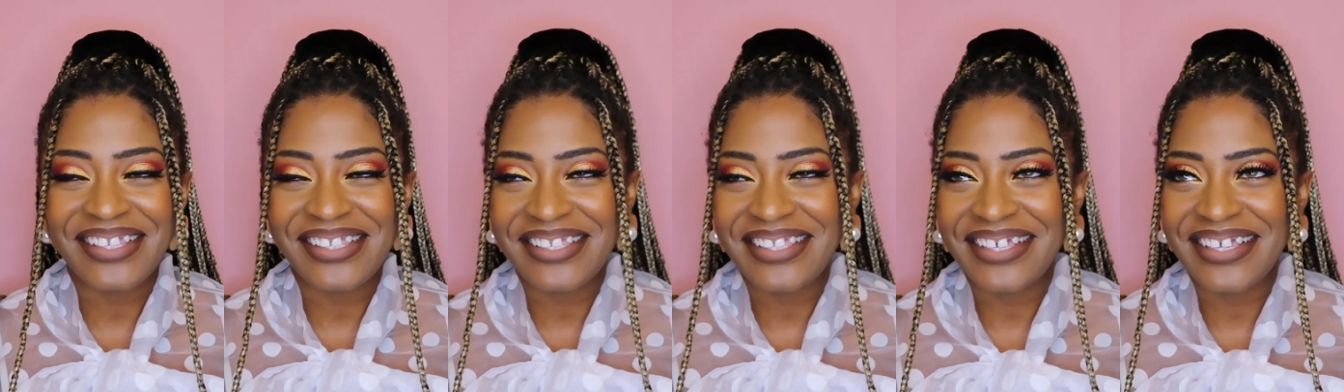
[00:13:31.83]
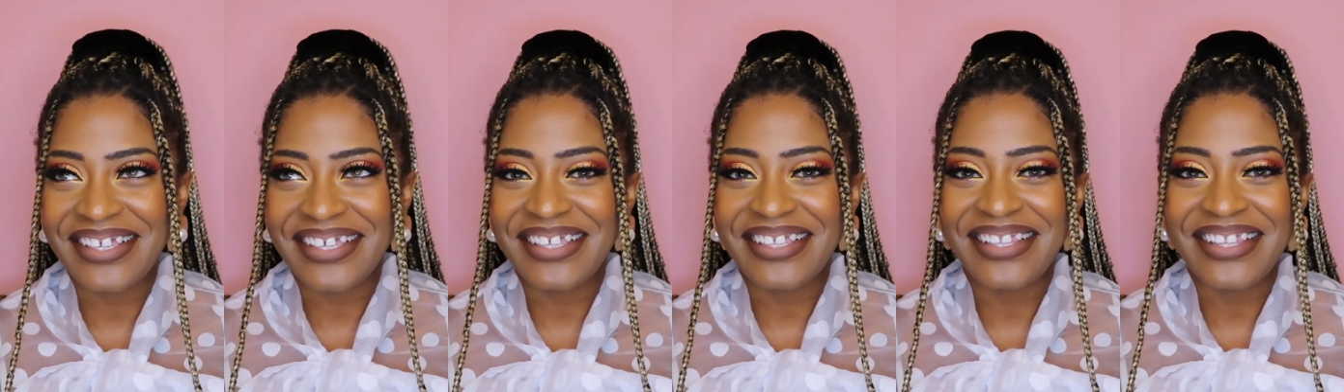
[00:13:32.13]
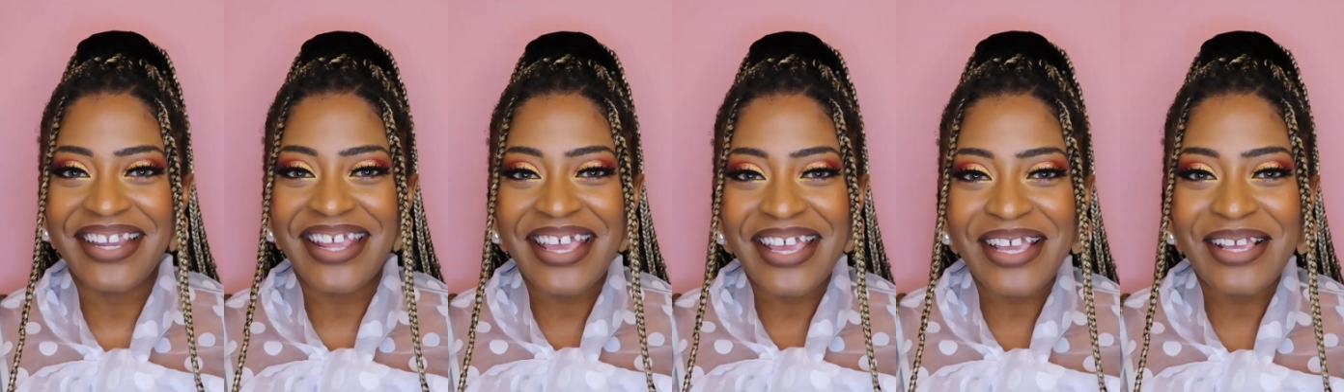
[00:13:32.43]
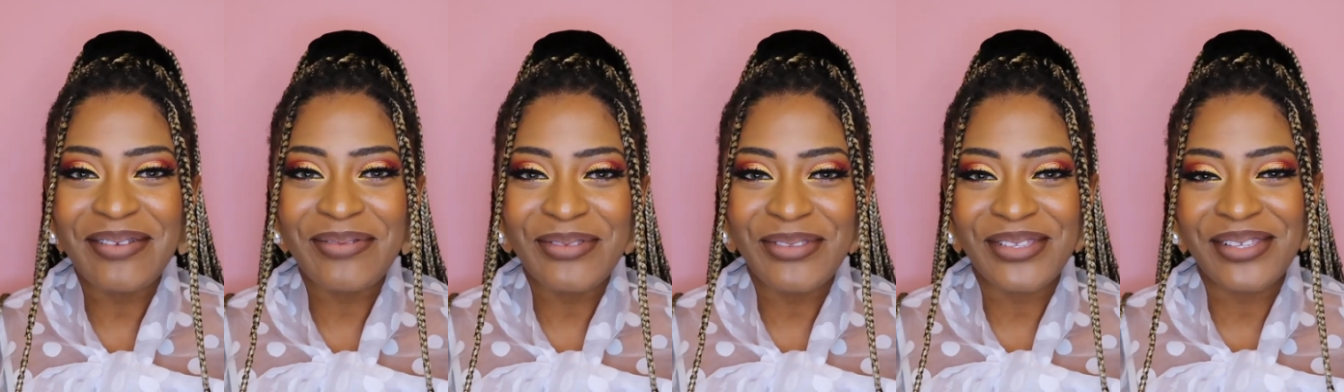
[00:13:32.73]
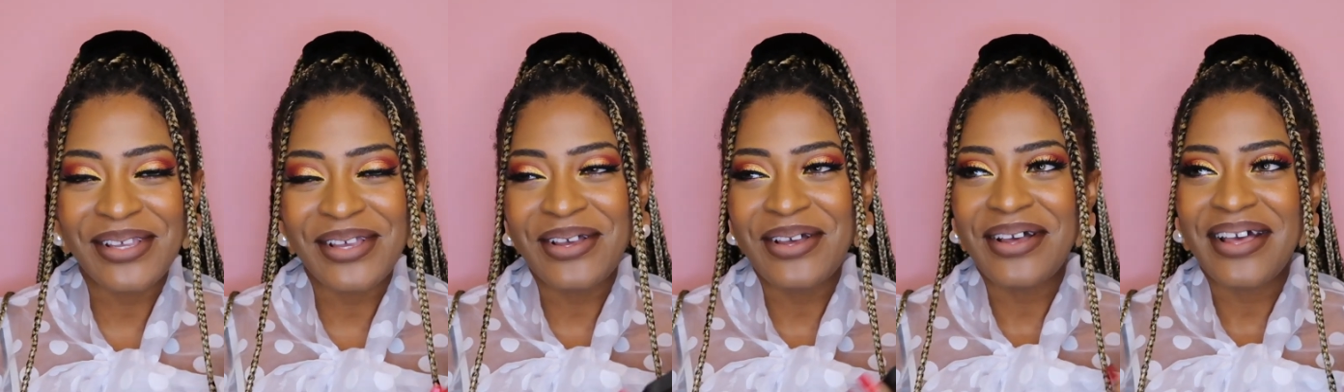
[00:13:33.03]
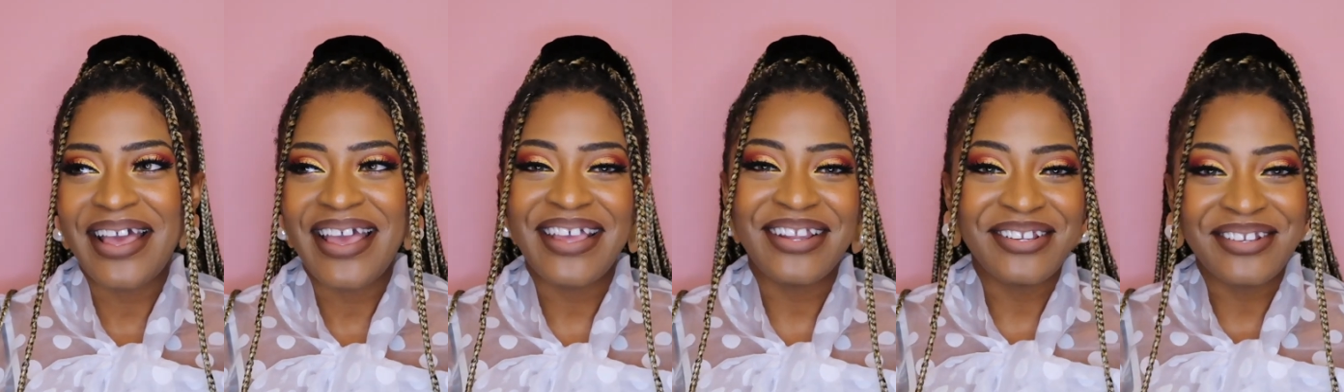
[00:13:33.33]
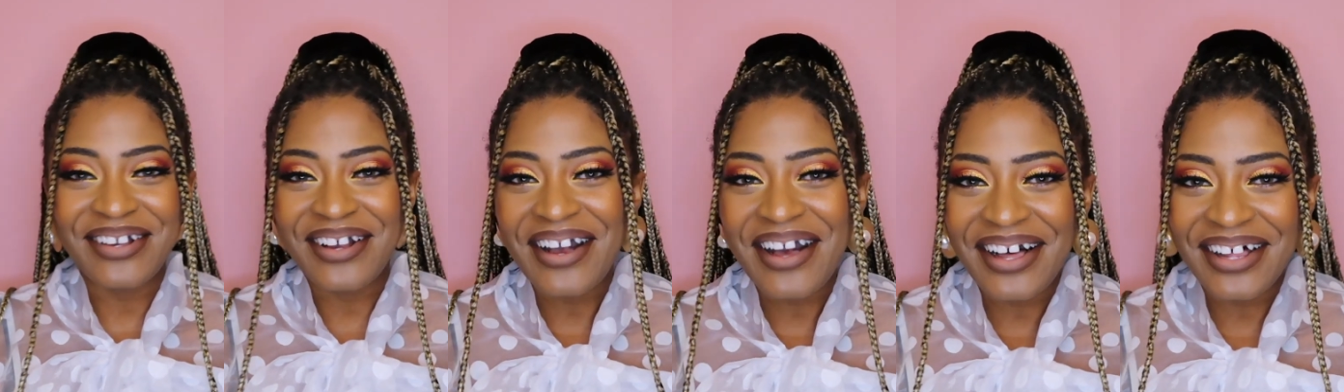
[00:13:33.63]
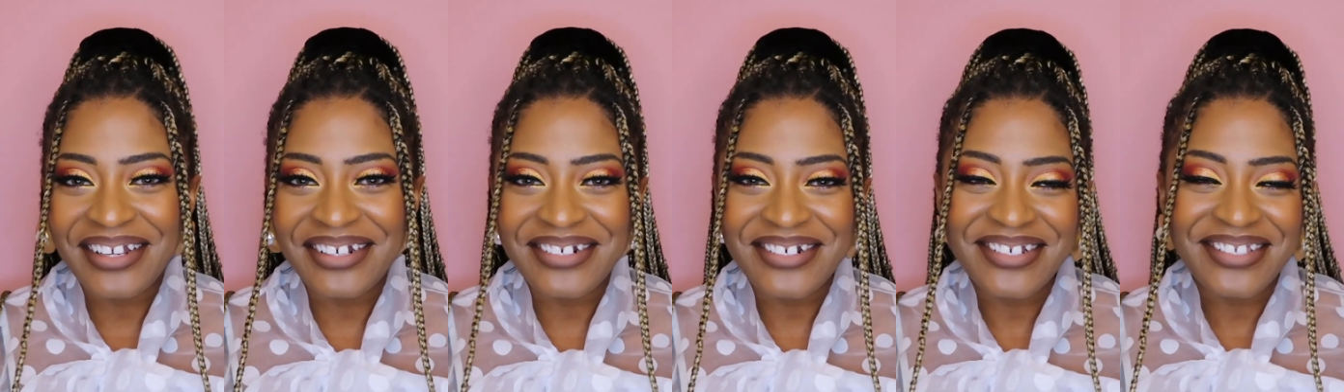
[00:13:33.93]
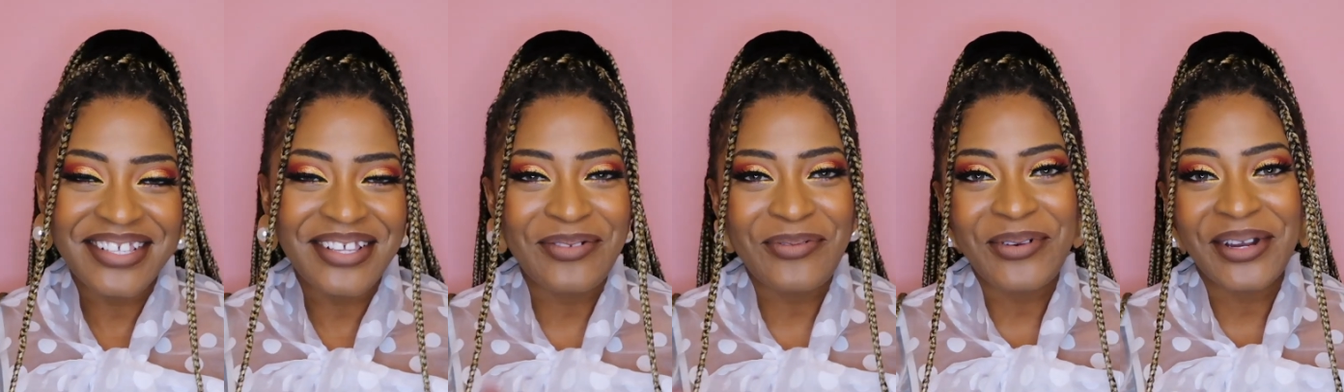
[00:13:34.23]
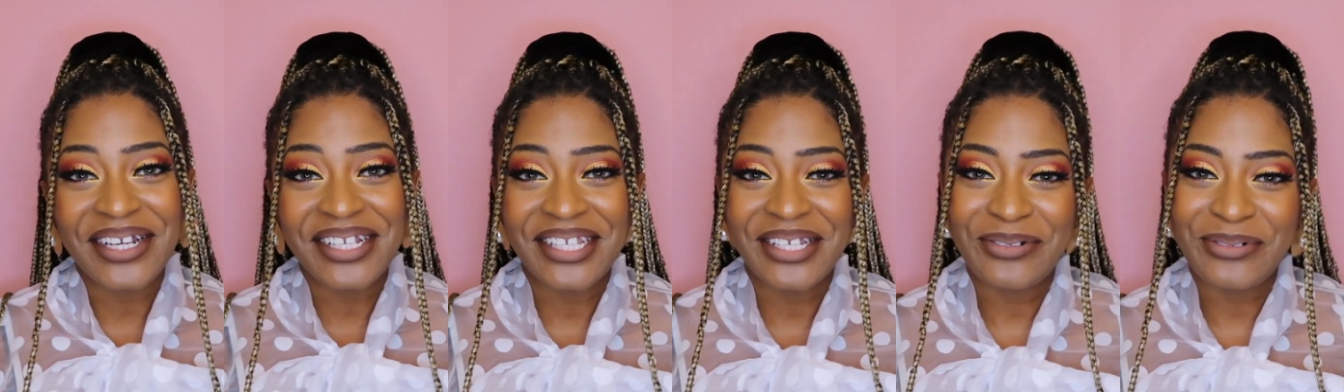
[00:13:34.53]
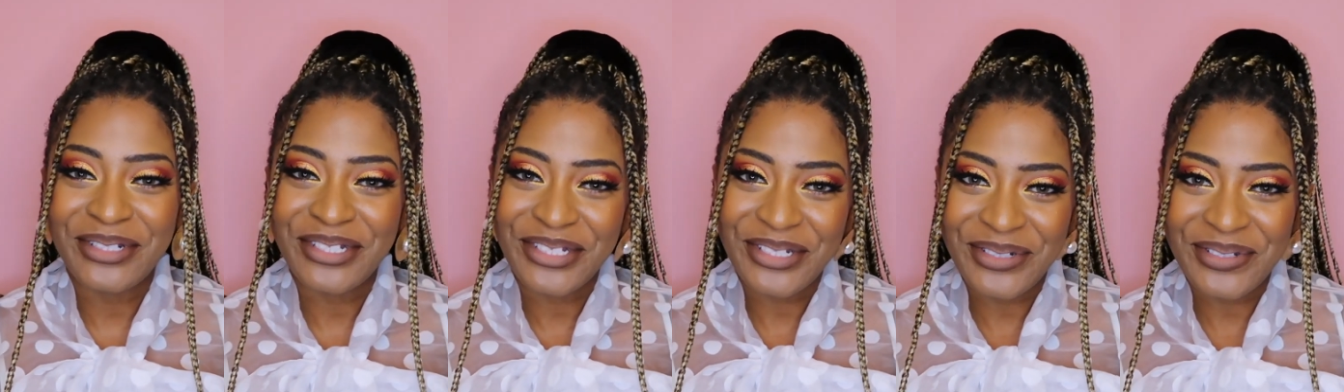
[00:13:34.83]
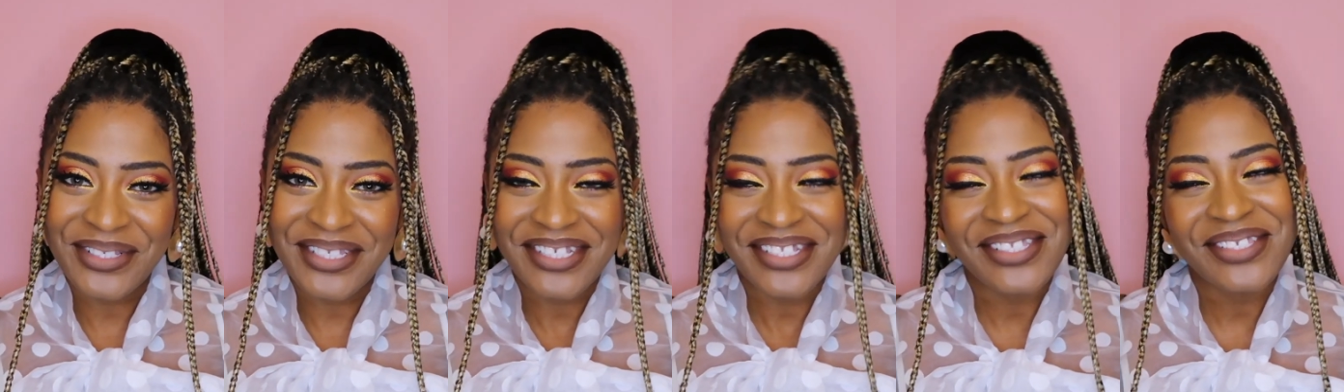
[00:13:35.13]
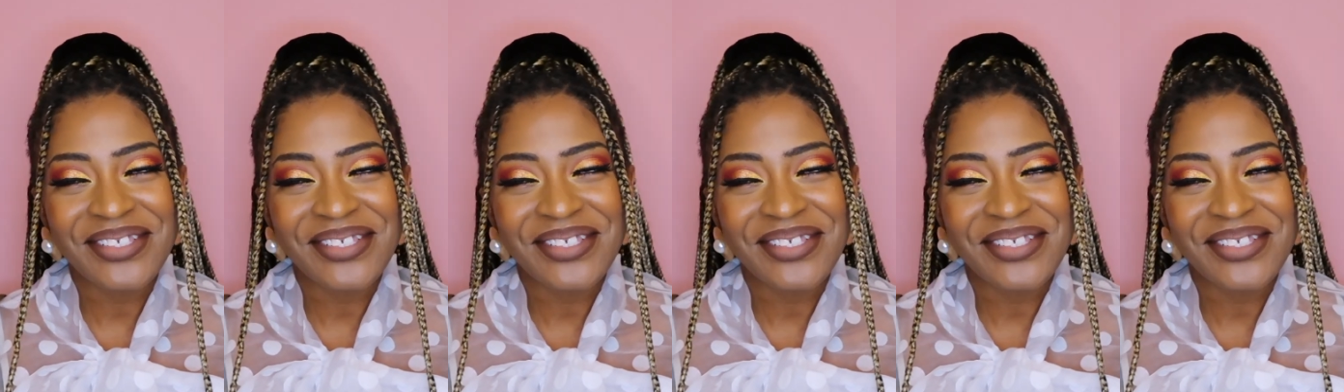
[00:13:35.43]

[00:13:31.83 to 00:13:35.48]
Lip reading: the names and the colors and why they were chosen.